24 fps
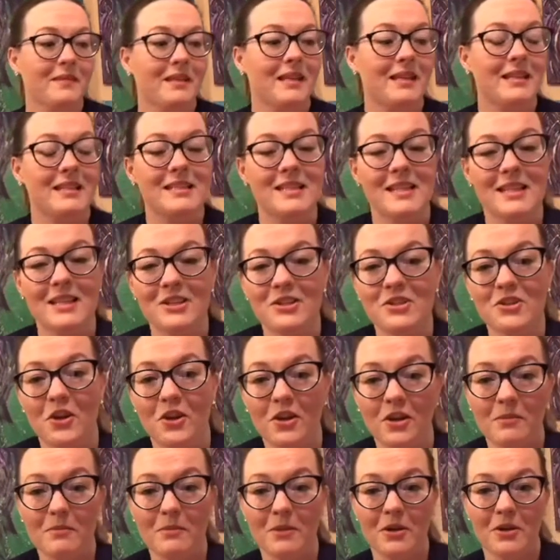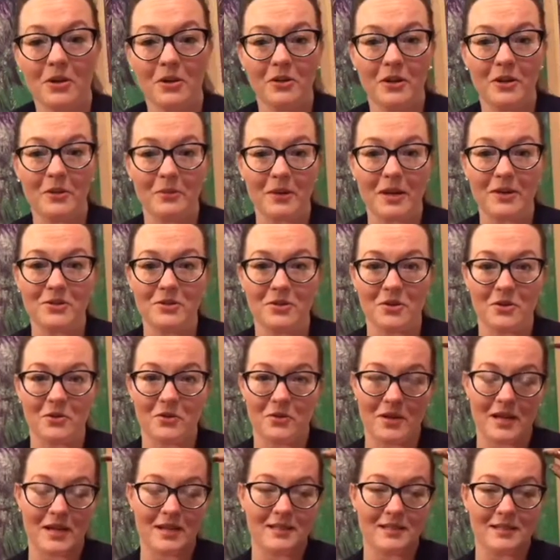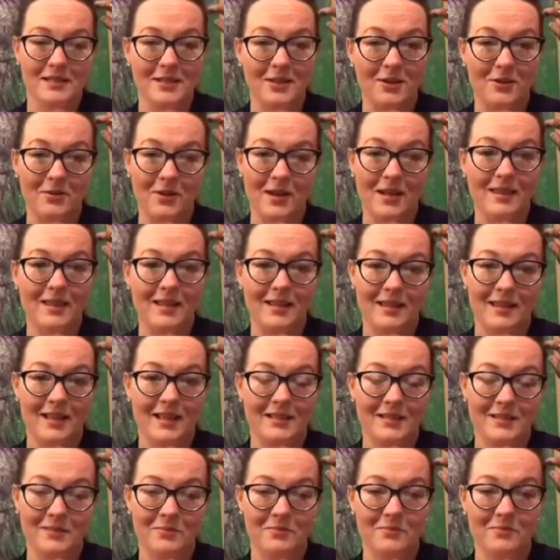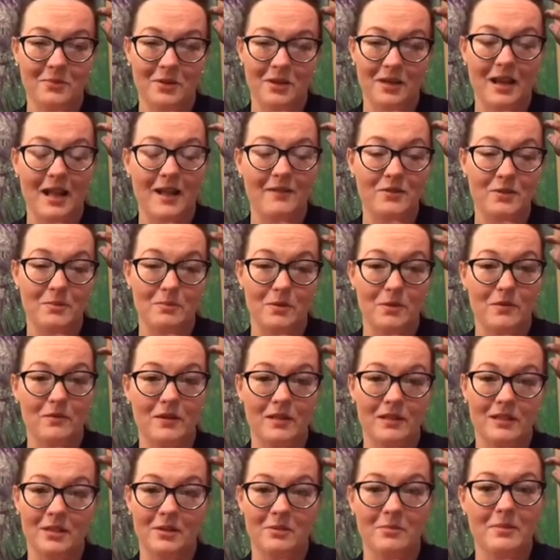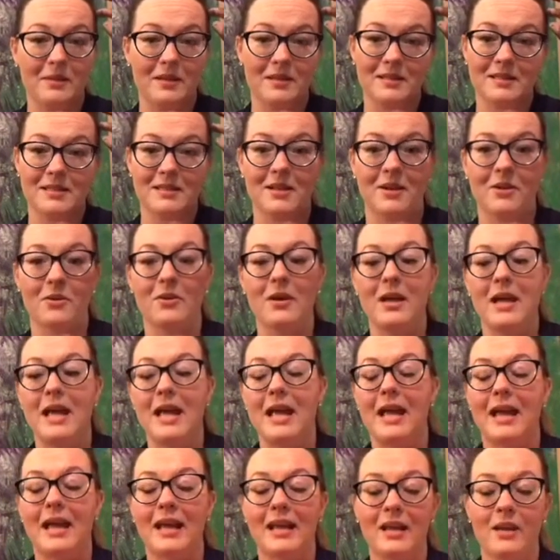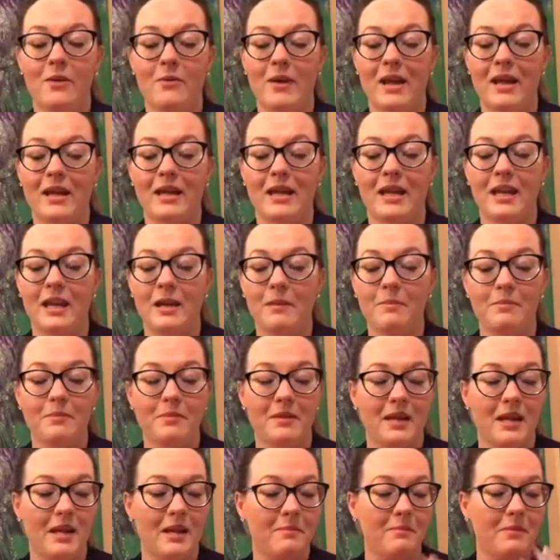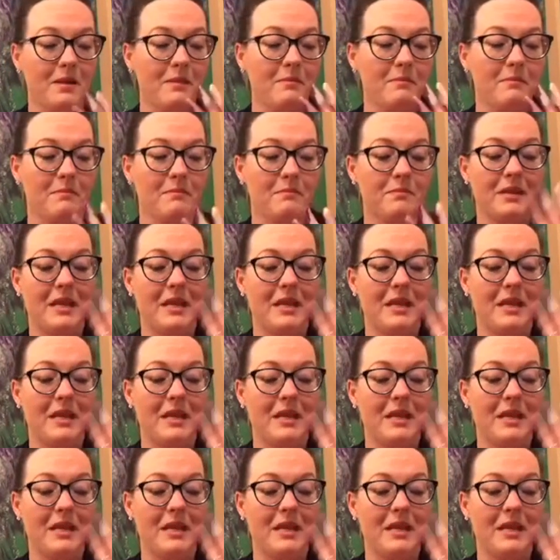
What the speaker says: It's the darn Mercury retrograde, so I think we're gonna have to move it a little bit. So anyway, keep keeping